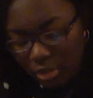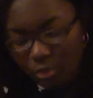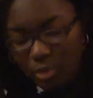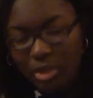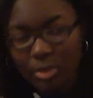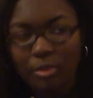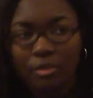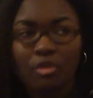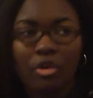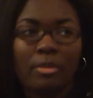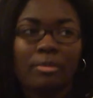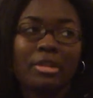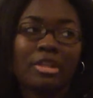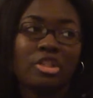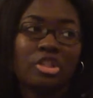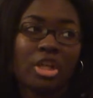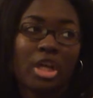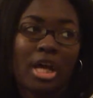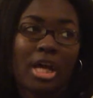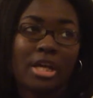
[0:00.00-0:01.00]
we performed a
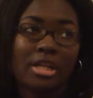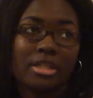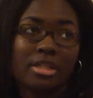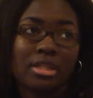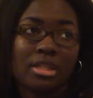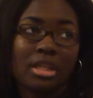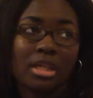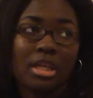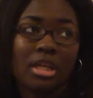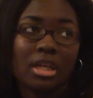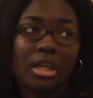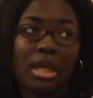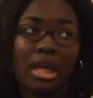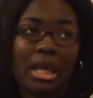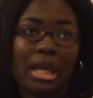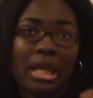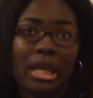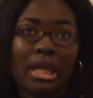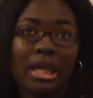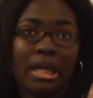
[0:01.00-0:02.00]
jazz thing,
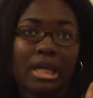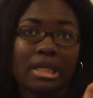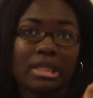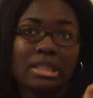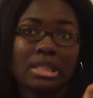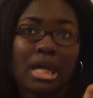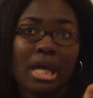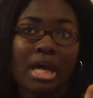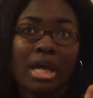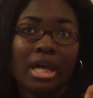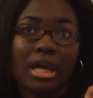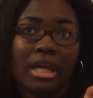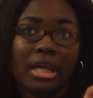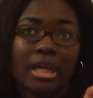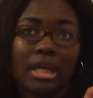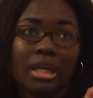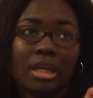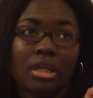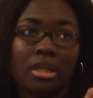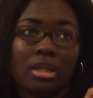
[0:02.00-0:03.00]
and
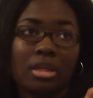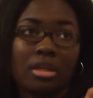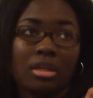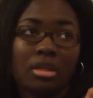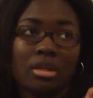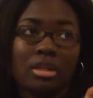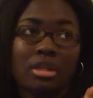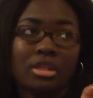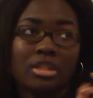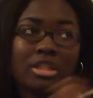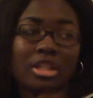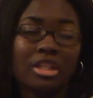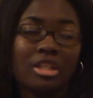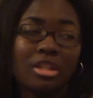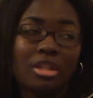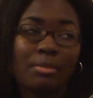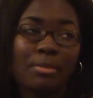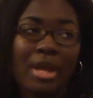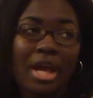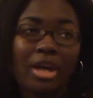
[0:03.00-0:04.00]
I
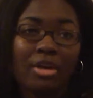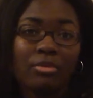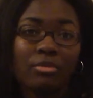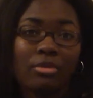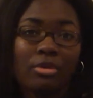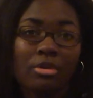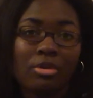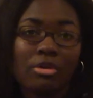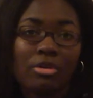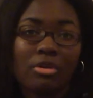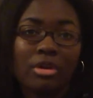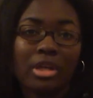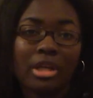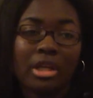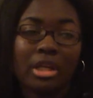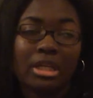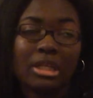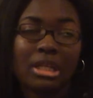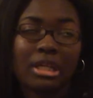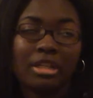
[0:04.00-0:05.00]
did the back roll,
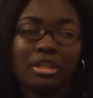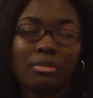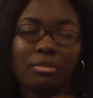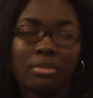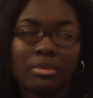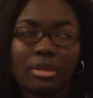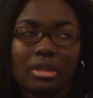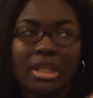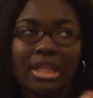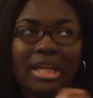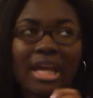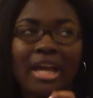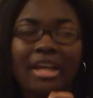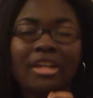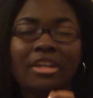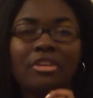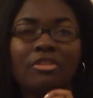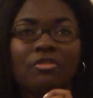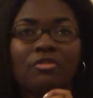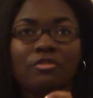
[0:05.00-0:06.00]
and I
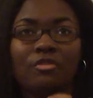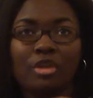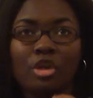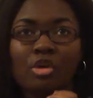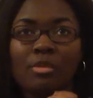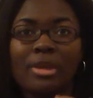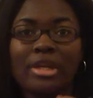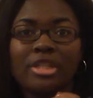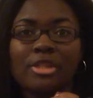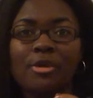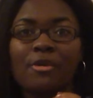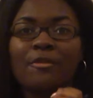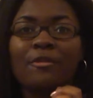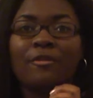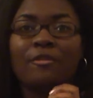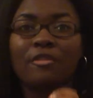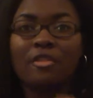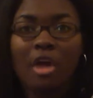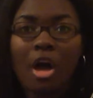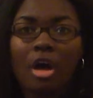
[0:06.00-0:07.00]
could feel
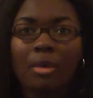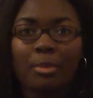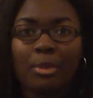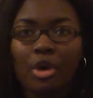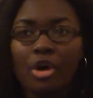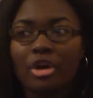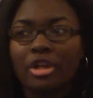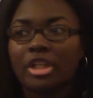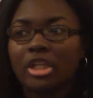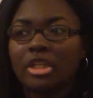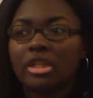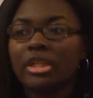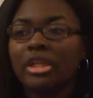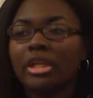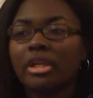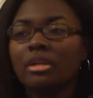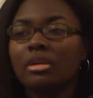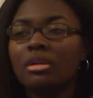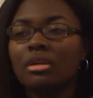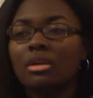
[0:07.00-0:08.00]
myself flop on it,